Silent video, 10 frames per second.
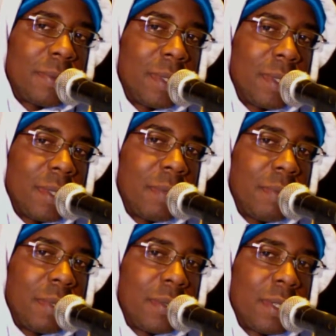Putting
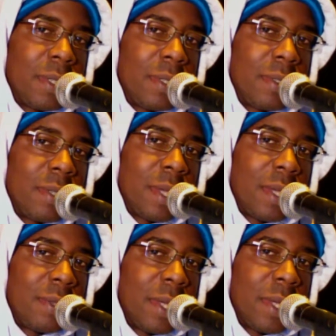those kids in danger
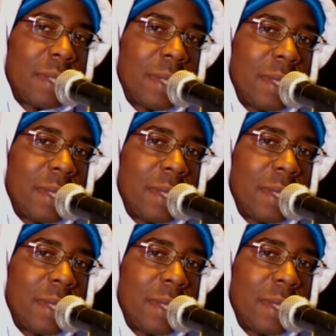like that.